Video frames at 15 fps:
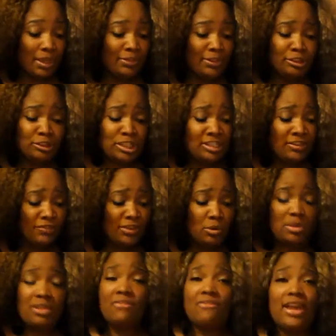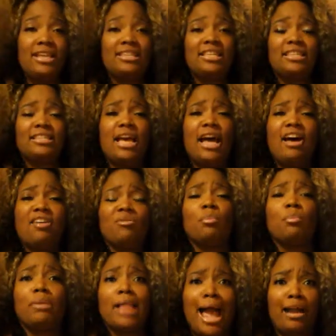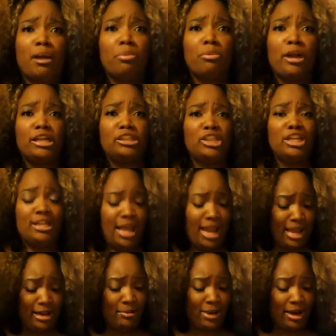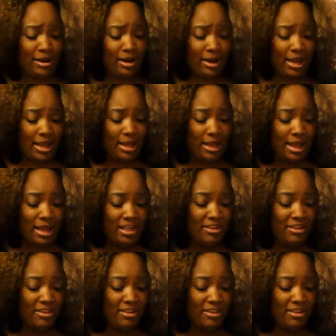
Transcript: They're just a few of the faces of Black oppression in America.